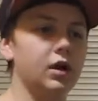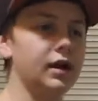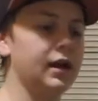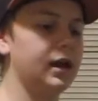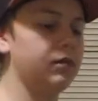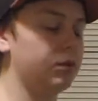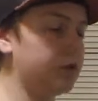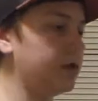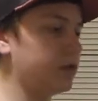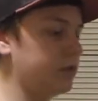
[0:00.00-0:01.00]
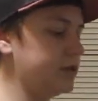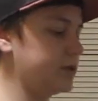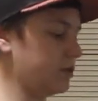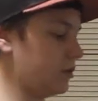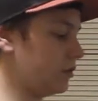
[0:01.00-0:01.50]
I have, one of the other
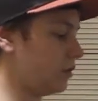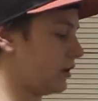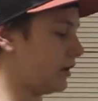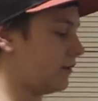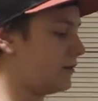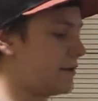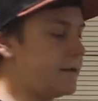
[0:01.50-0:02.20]
pieces of hardware I have,